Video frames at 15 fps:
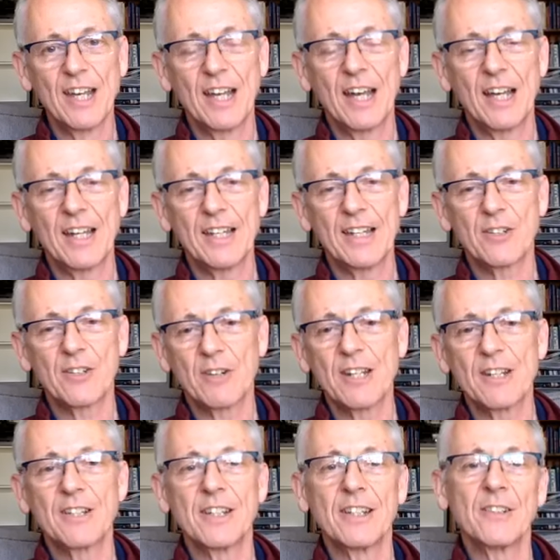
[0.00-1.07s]
and it's great
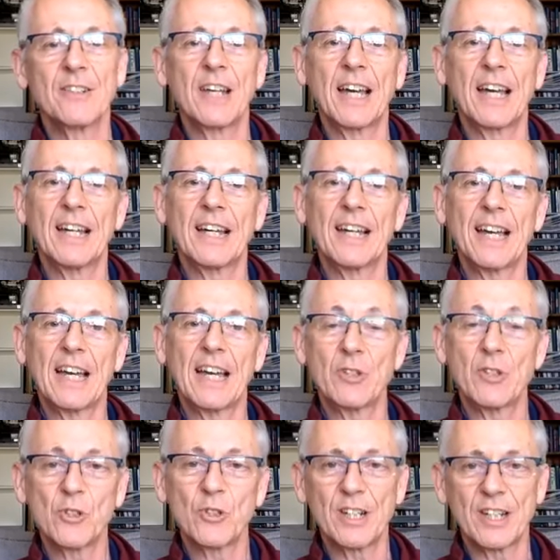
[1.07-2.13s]
to uh, have you
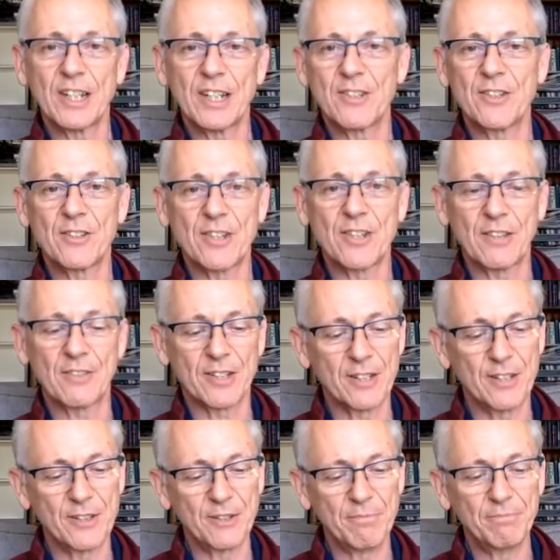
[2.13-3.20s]
joining us this
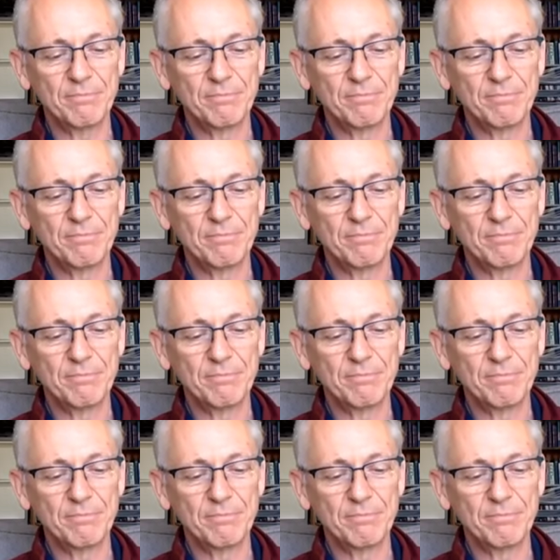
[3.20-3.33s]
afternoon.